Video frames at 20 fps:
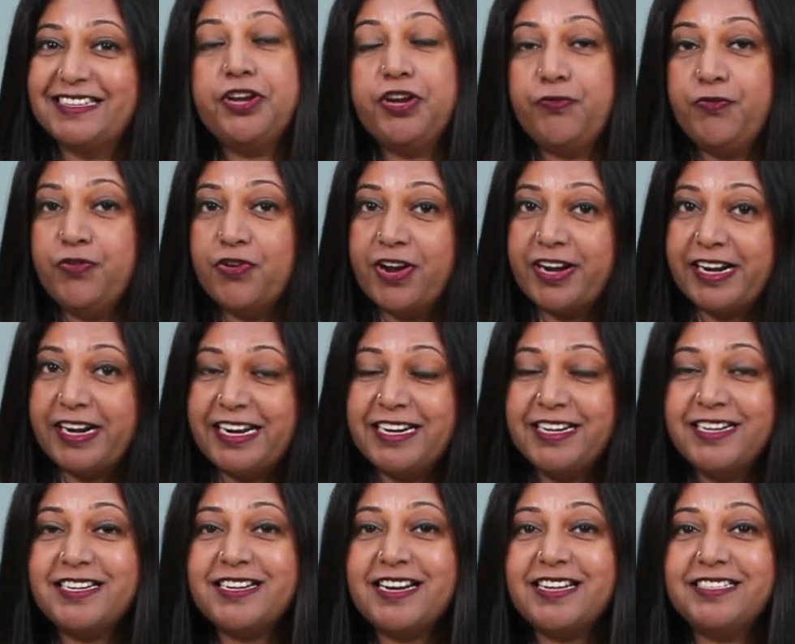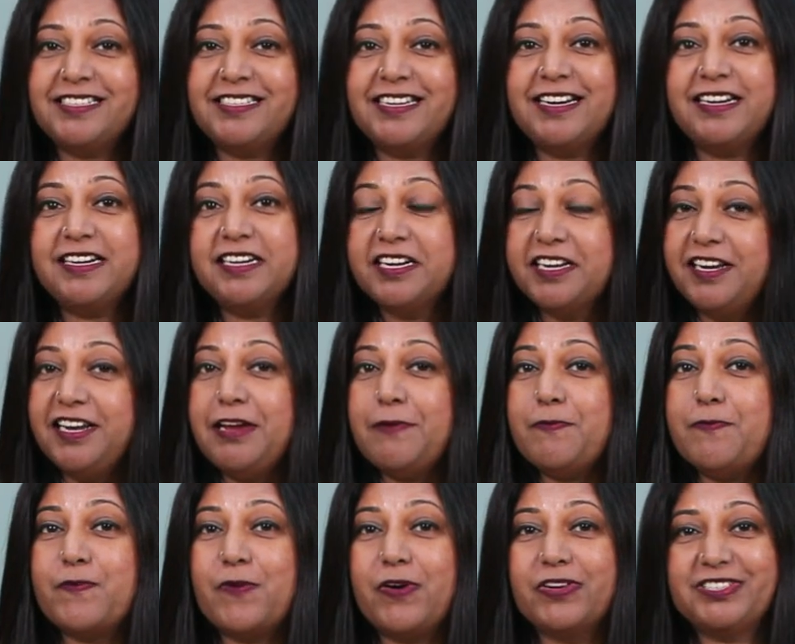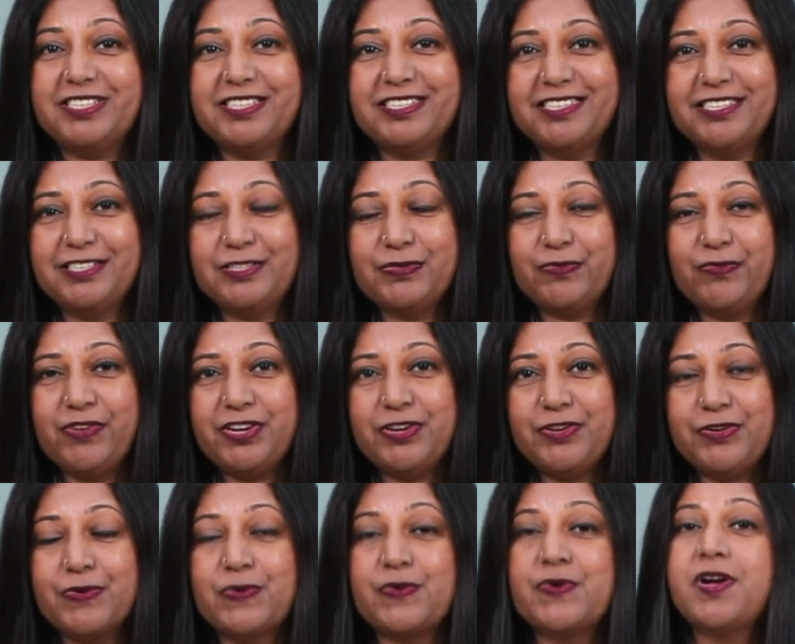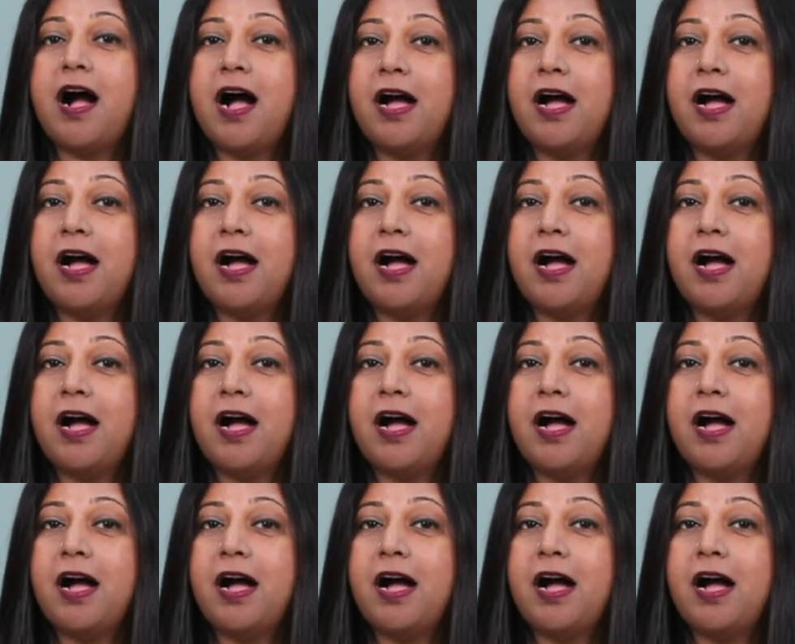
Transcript: If you are interested, keep watching this video.